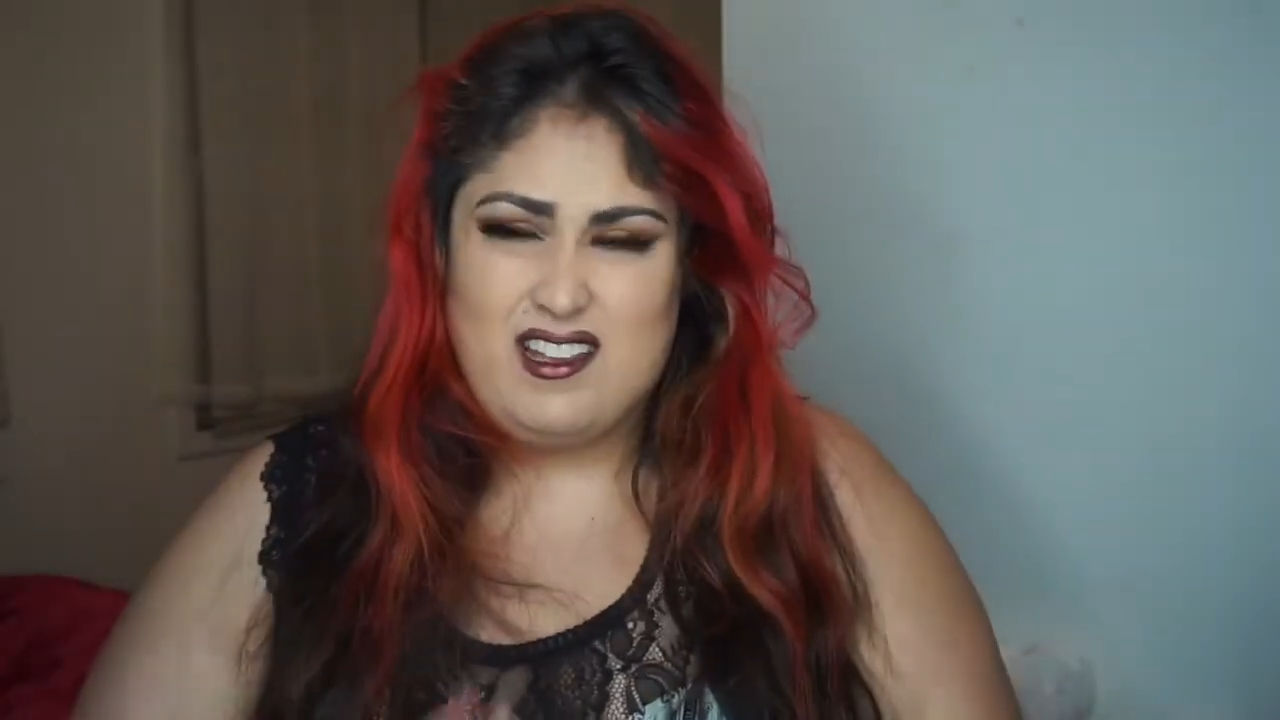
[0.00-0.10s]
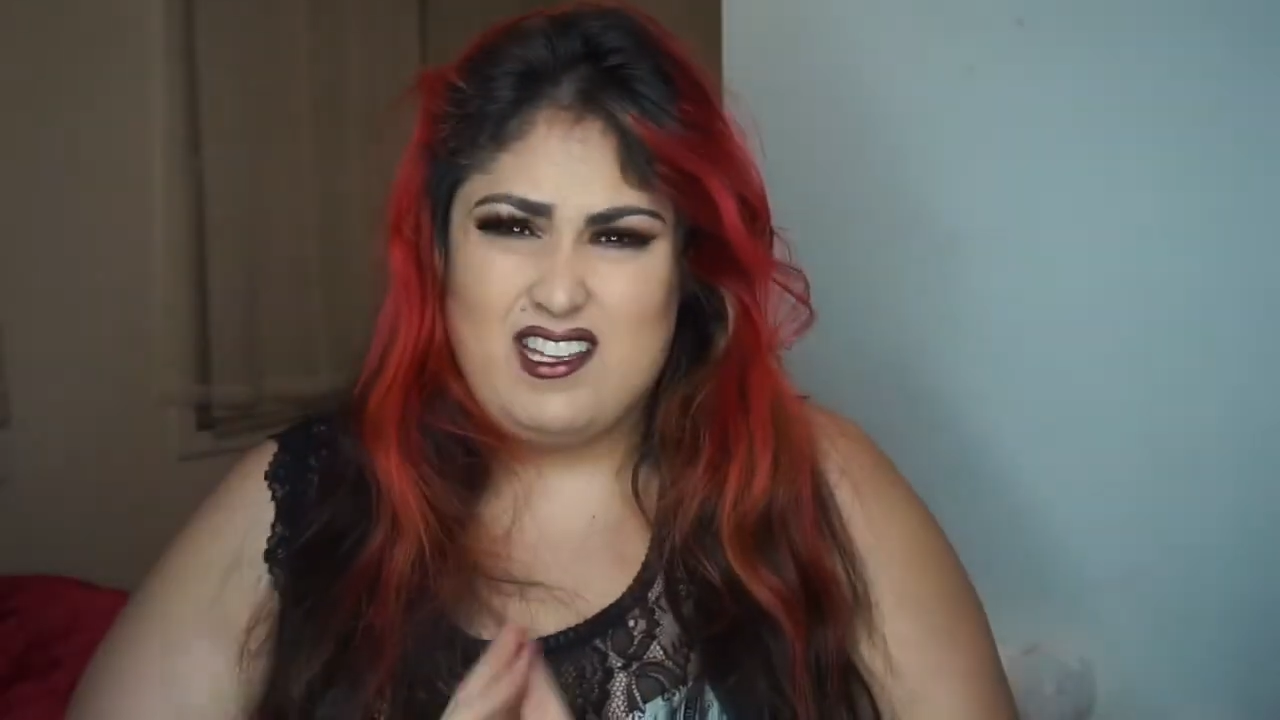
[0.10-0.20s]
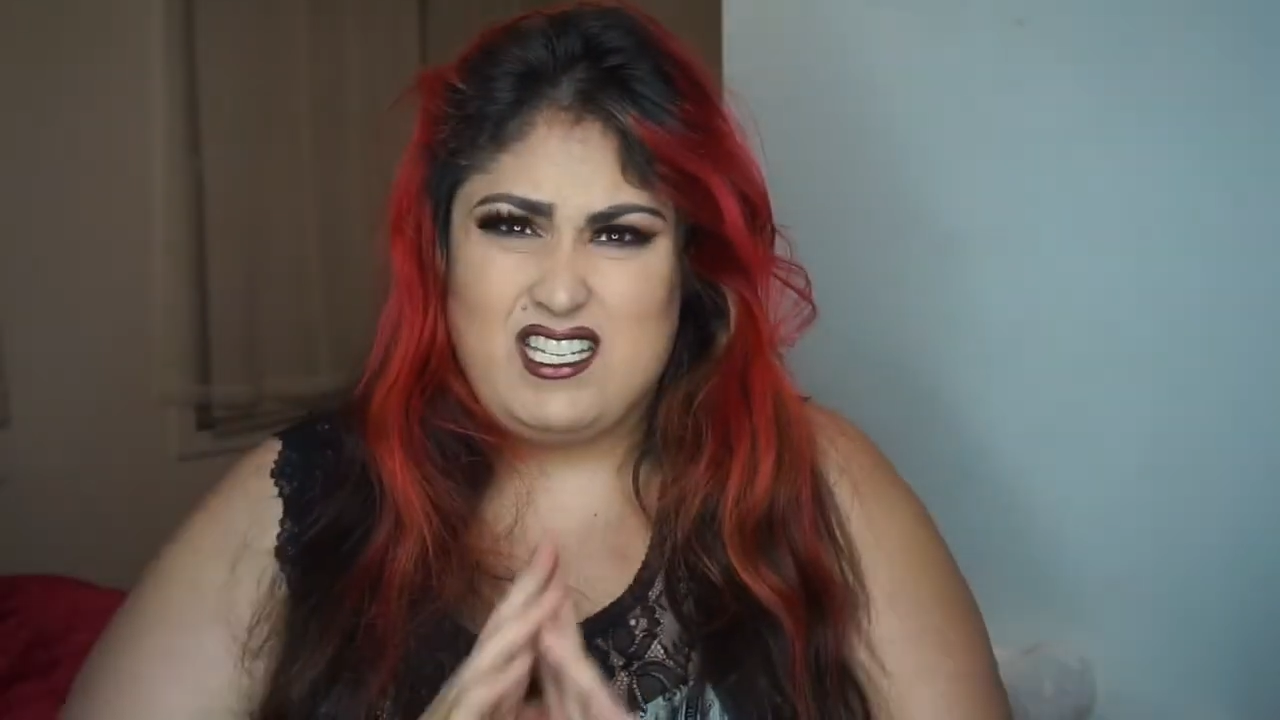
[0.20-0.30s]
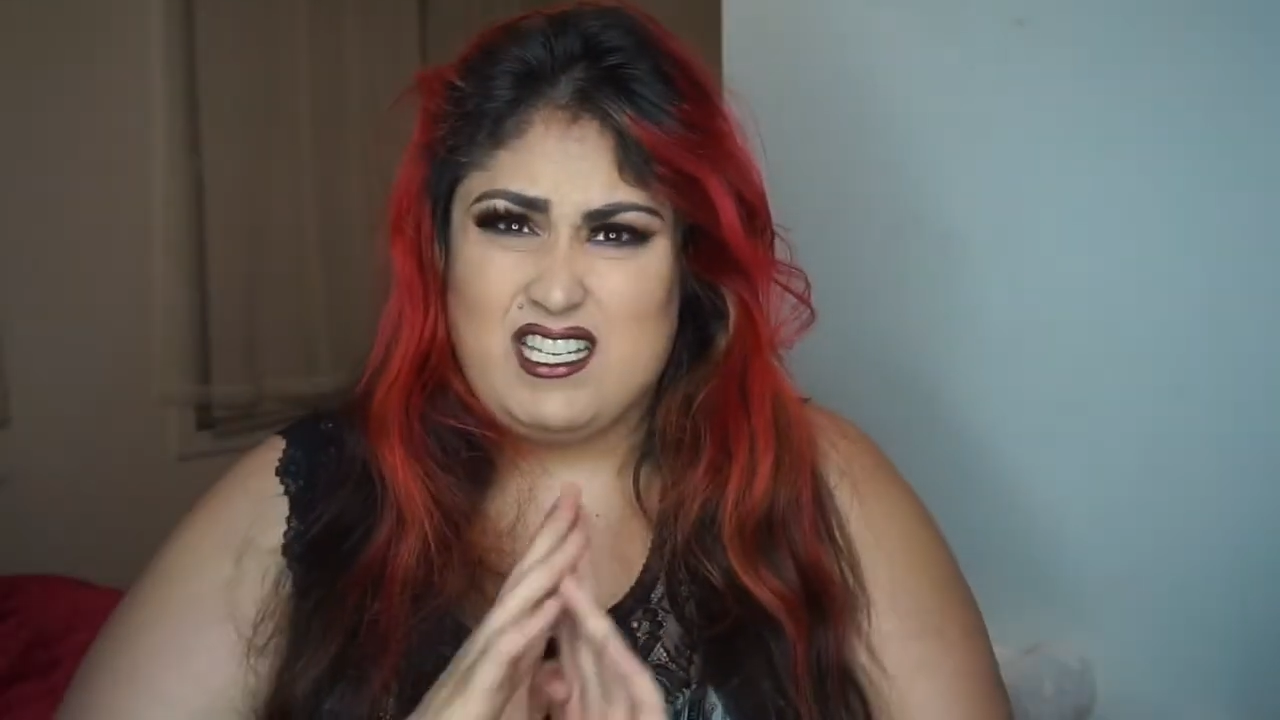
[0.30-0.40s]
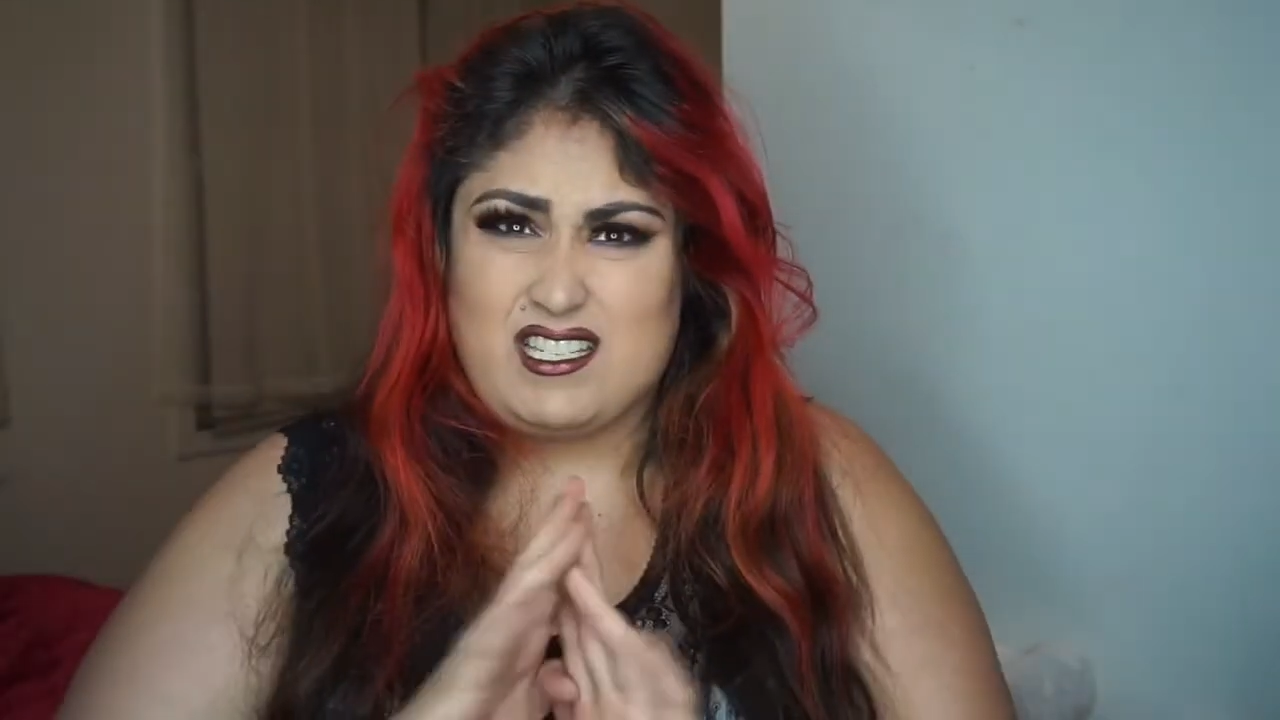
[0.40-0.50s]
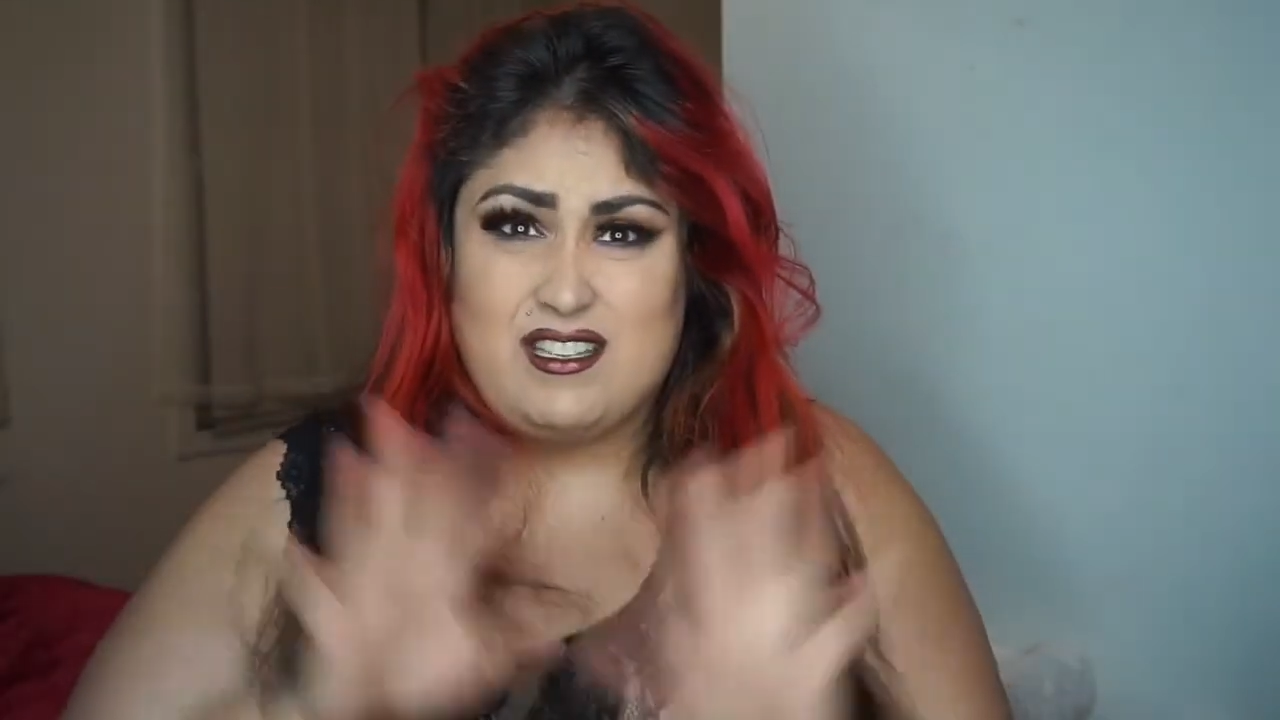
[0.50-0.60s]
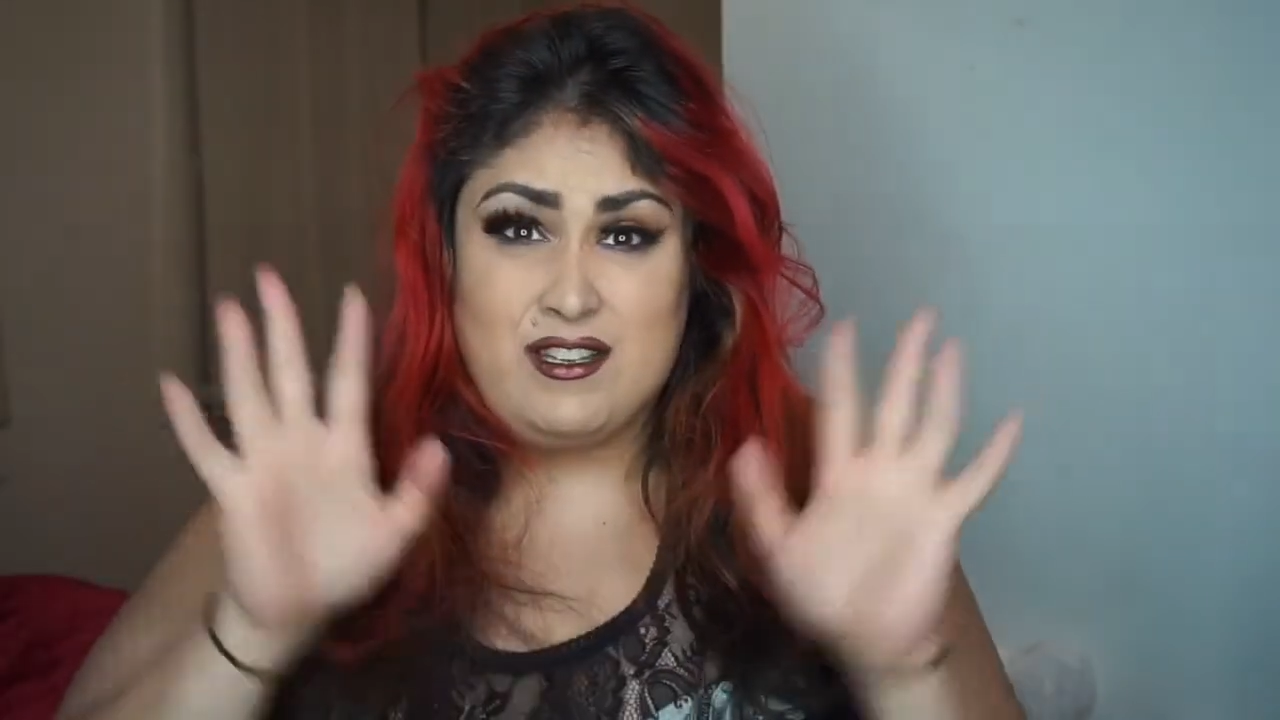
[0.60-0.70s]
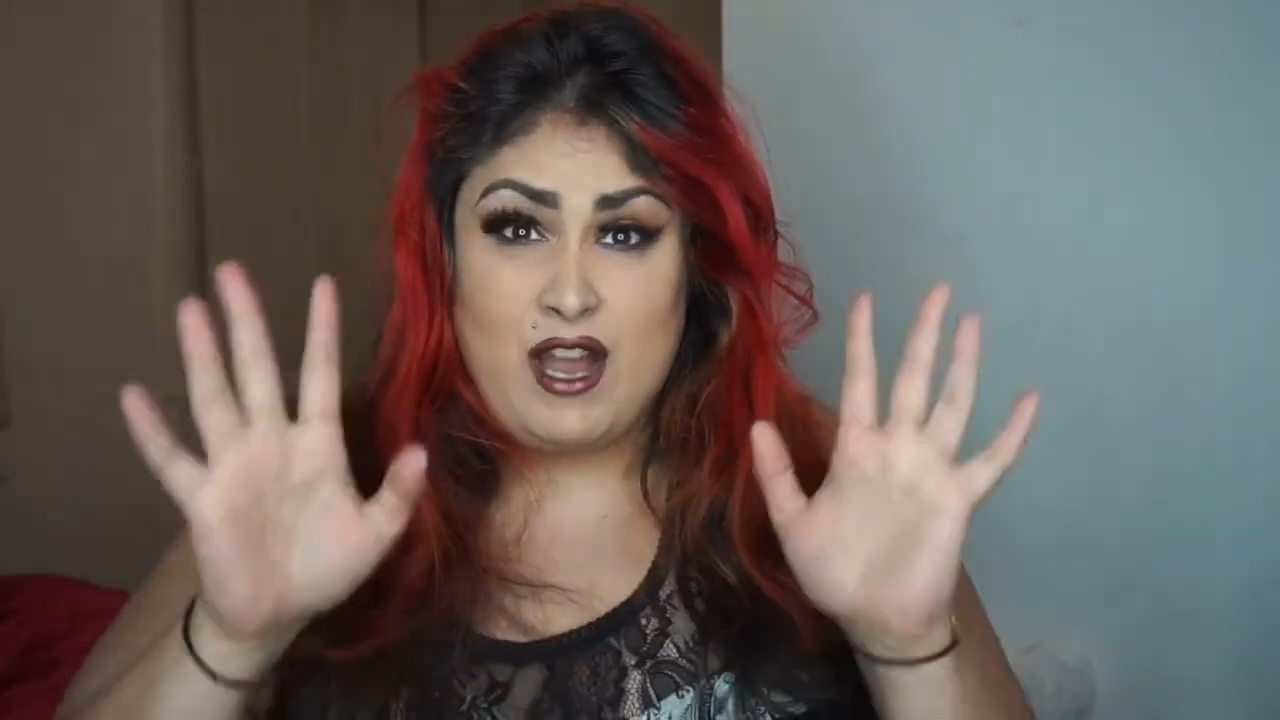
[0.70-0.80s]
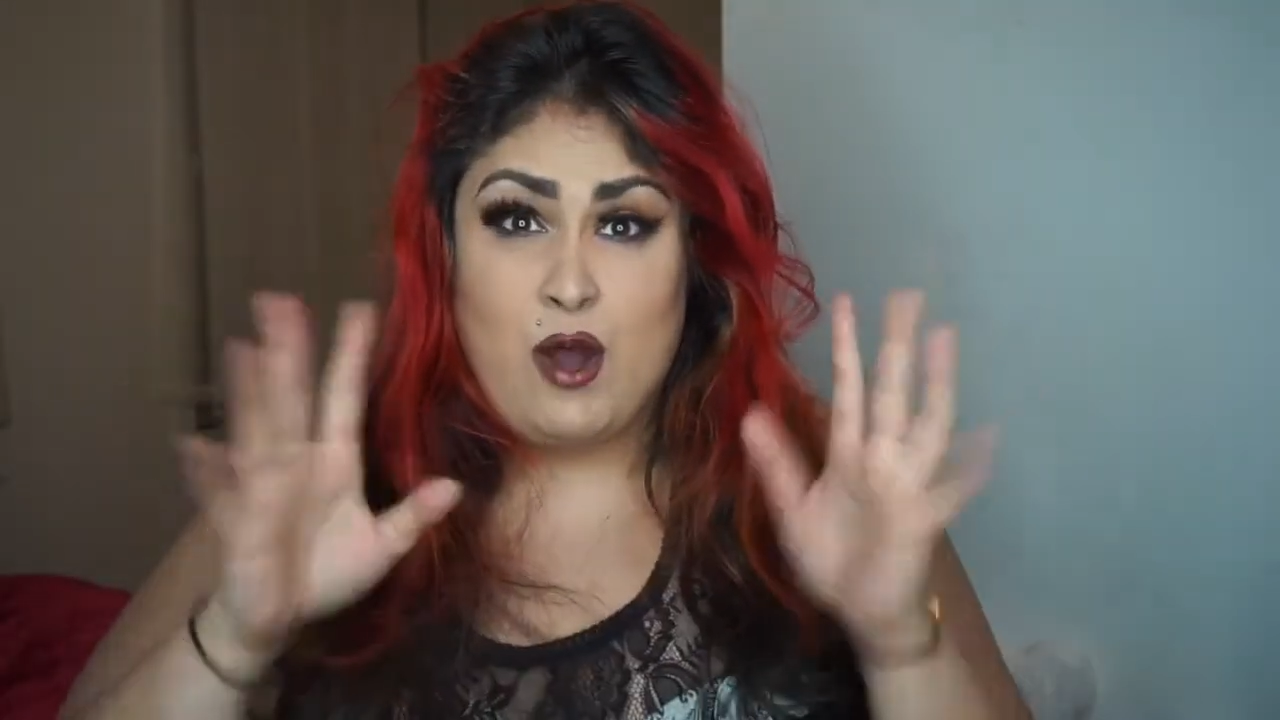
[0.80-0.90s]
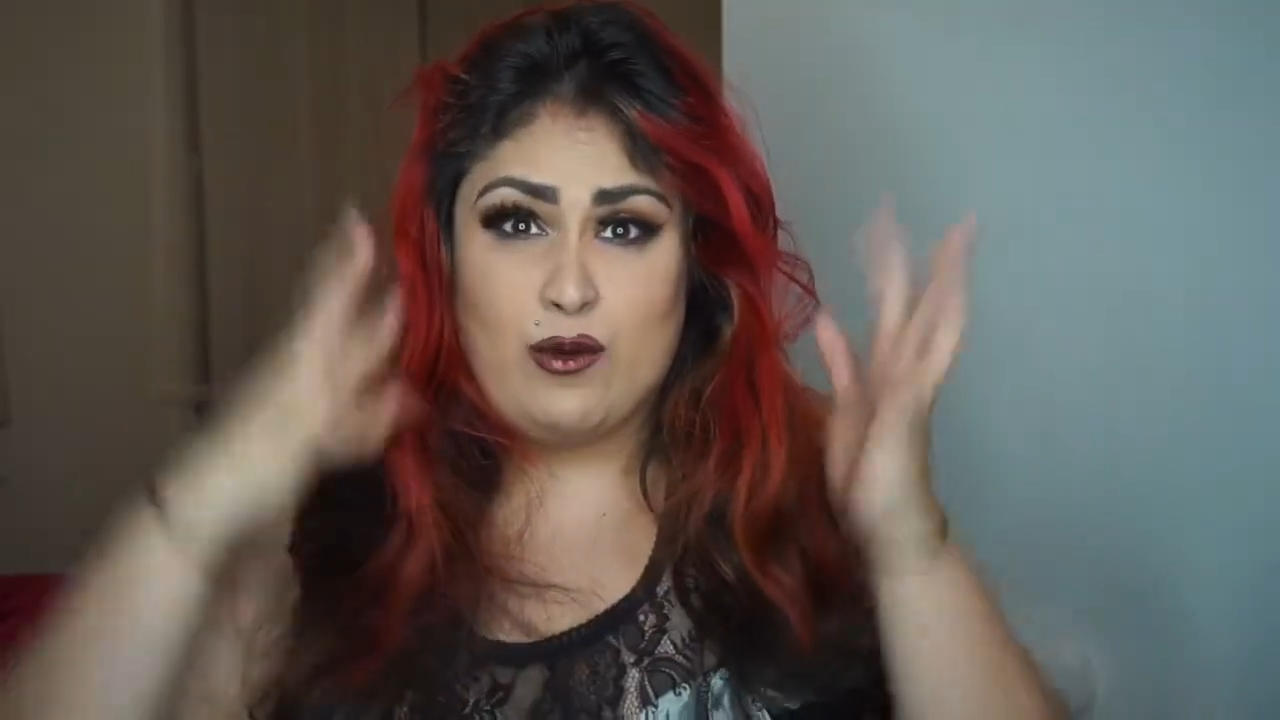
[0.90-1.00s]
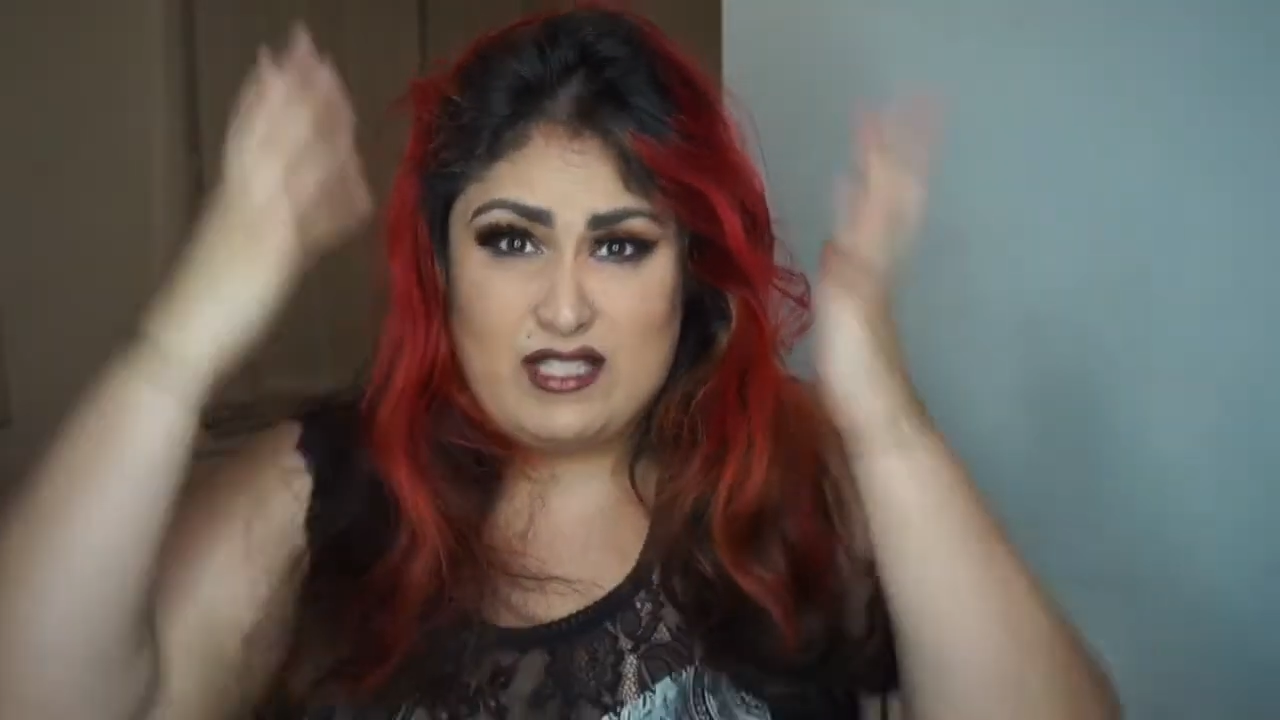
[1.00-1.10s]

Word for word: it's just, no,